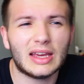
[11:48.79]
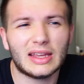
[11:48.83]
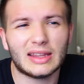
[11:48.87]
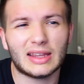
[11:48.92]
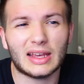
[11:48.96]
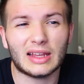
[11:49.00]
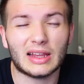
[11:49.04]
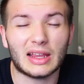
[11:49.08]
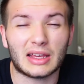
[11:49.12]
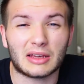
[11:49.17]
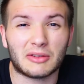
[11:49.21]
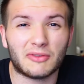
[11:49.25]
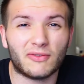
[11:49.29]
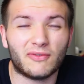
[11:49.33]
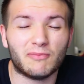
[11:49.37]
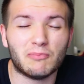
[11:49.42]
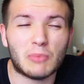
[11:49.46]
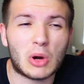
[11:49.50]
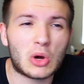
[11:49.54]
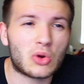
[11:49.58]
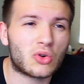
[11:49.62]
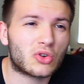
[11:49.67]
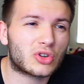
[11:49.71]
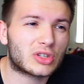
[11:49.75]
They had like
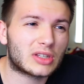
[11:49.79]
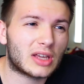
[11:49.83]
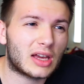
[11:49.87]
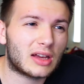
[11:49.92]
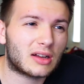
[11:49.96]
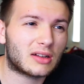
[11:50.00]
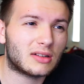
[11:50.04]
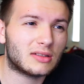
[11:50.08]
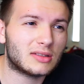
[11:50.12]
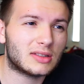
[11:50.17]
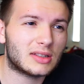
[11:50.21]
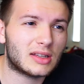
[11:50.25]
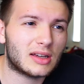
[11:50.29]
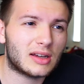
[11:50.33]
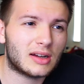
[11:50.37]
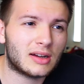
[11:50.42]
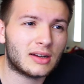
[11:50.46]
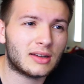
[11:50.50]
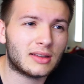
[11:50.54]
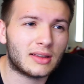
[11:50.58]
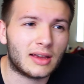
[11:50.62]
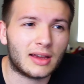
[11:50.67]
motorcycles there.